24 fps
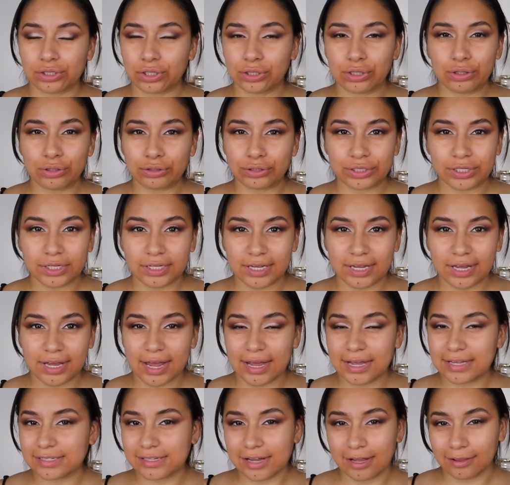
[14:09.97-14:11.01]
usually
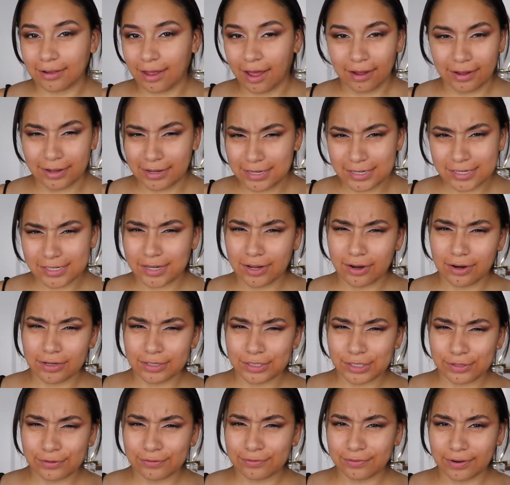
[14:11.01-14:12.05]
it's a lot easier
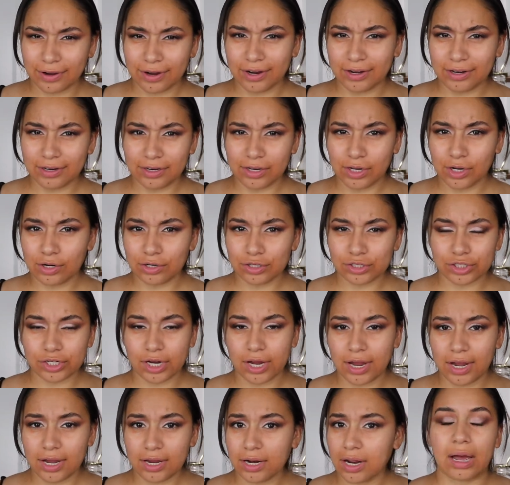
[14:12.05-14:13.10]
to find your
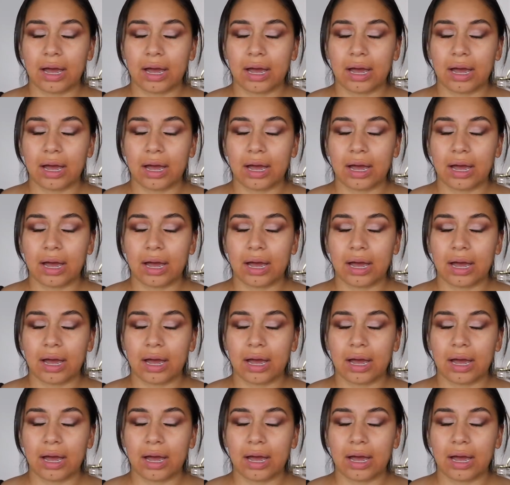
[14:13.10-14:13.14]
shade.